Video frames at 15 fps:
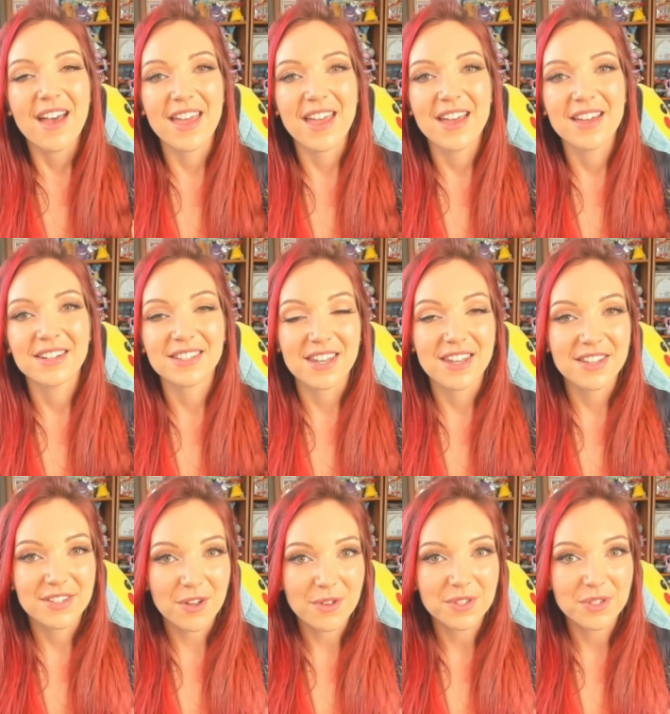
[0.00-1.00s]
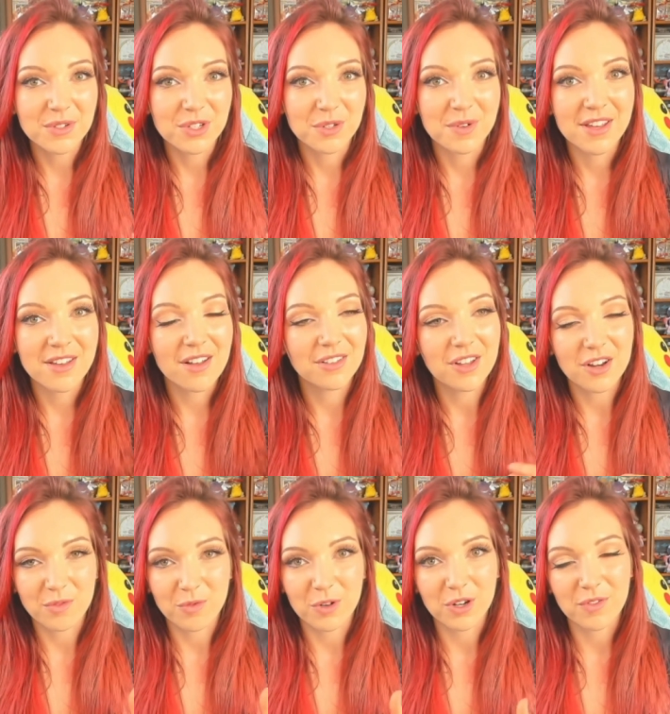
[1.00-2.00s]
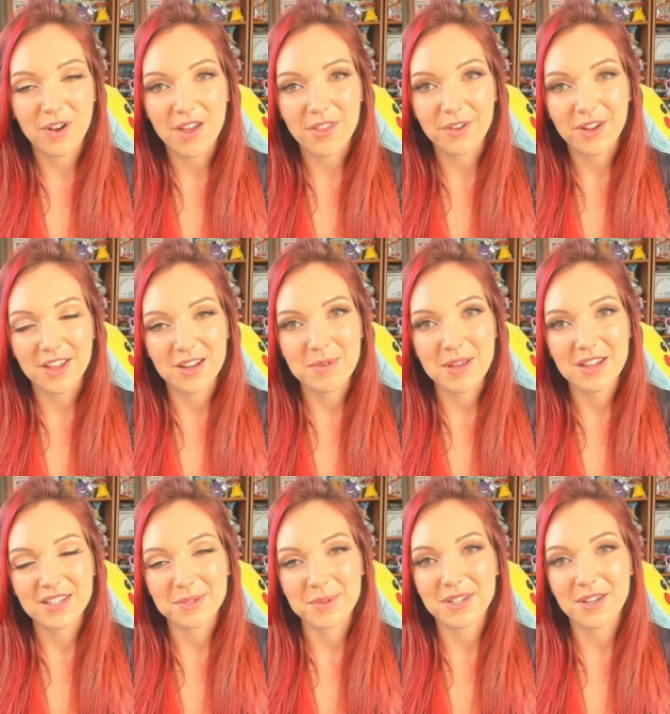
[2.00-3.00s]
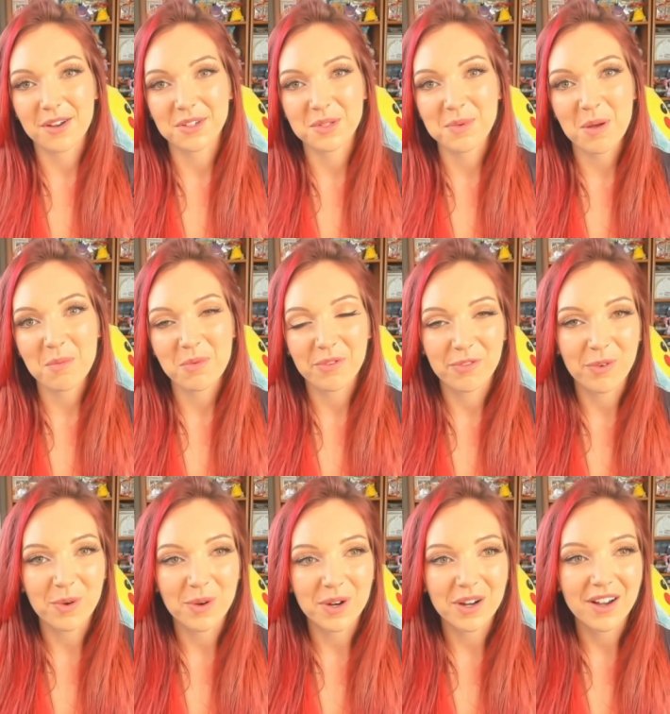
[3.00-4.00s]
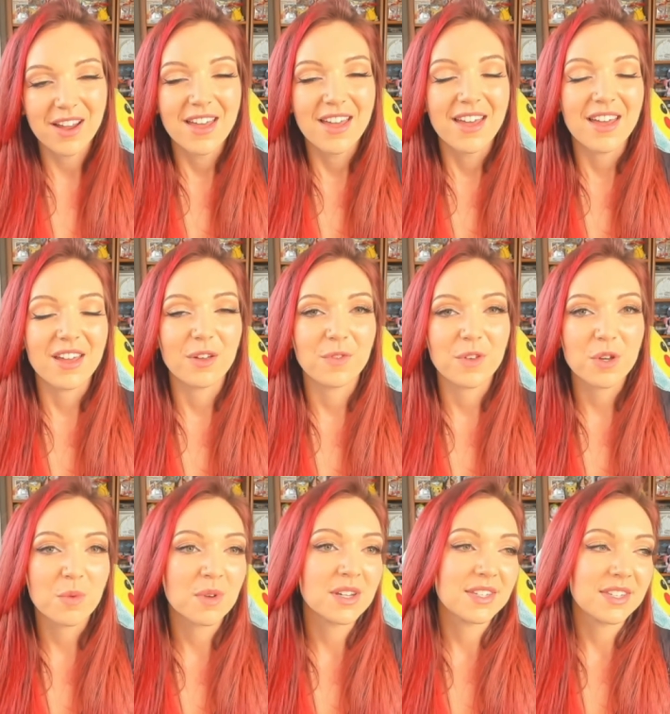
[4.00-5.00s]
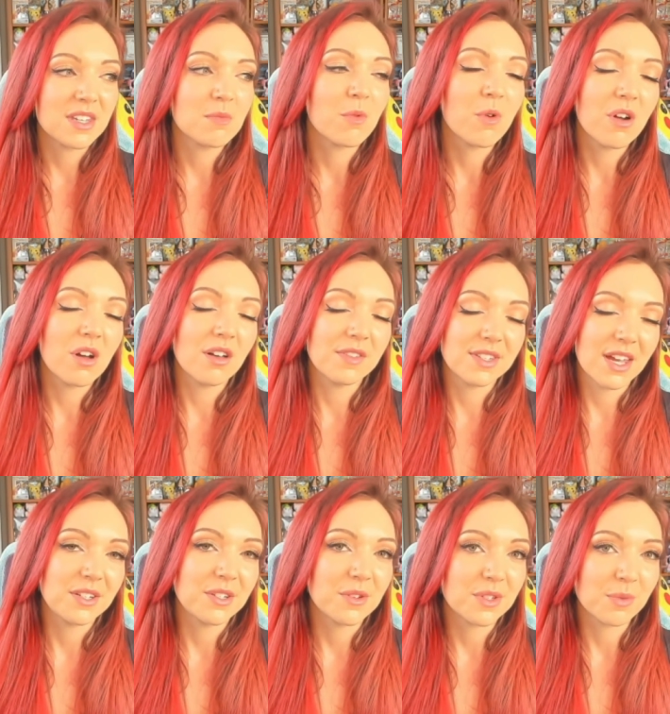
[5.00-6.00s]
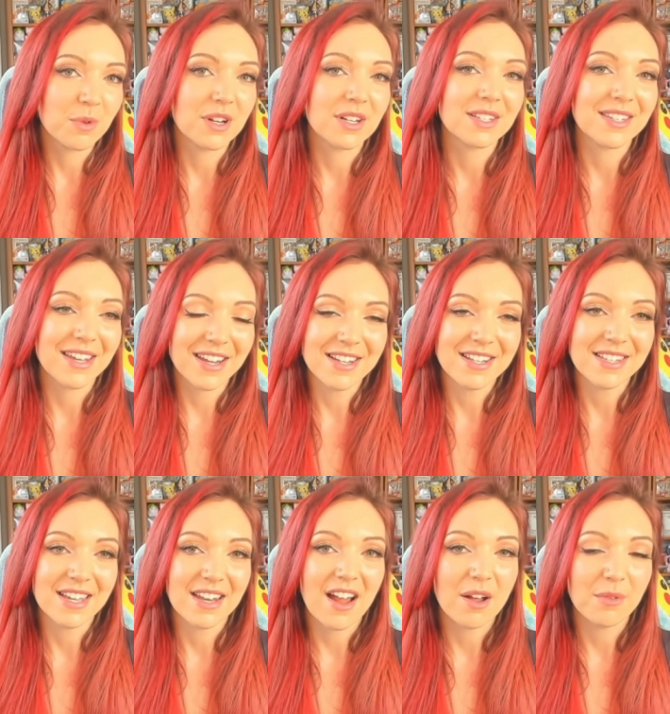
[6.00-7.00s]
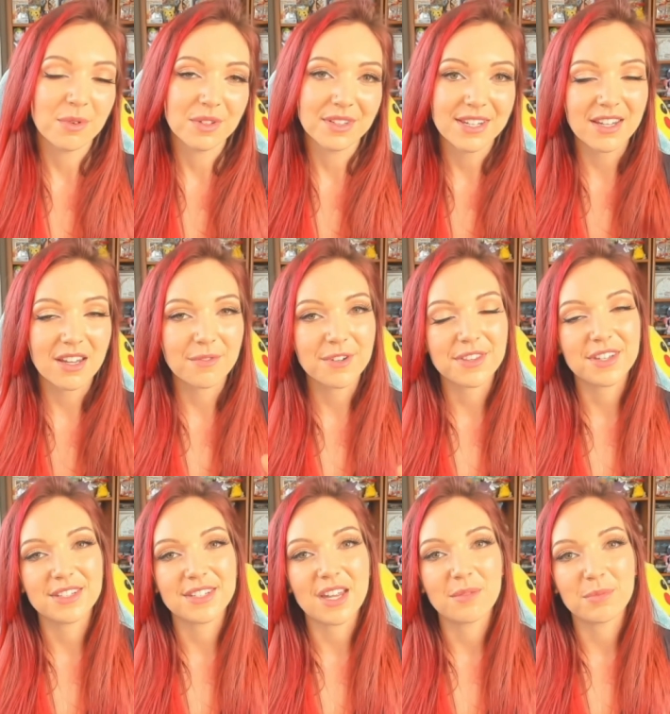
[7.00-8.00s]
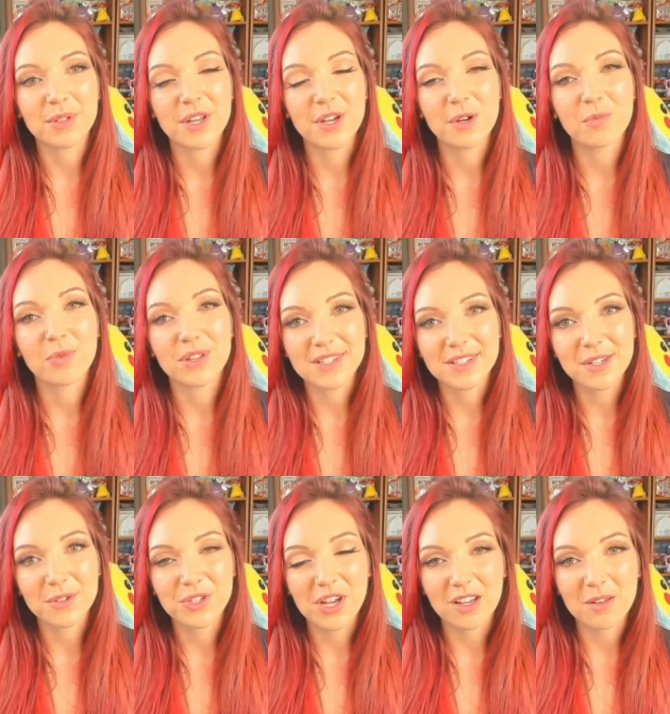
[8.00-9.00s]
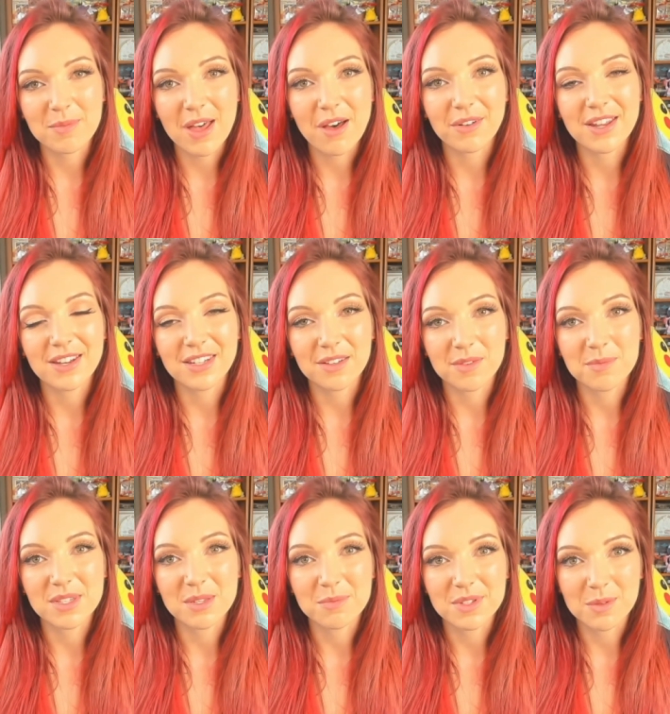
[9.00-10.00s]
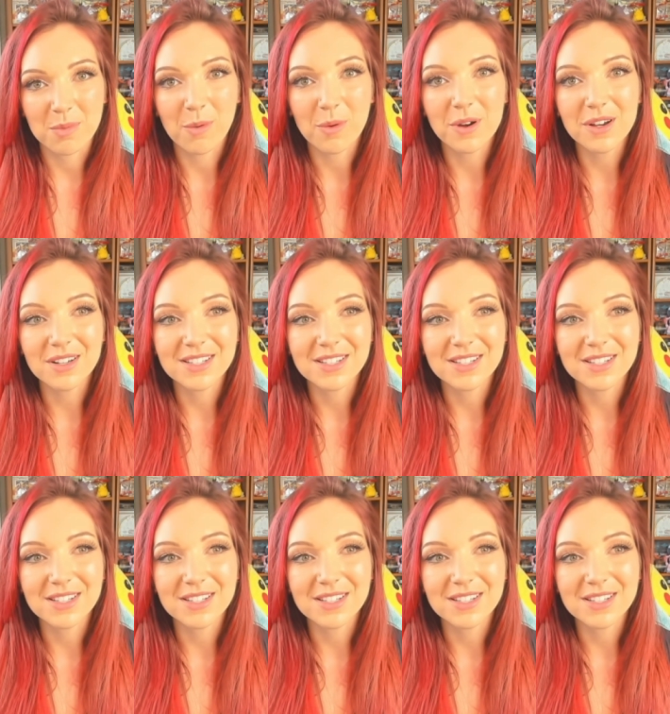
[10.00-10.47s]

and he's also doing a lot of work for other anime, as we talked about before. If you want to see more of Saito's works, like I said, I will link everything down below. Please go check him out and give him some support.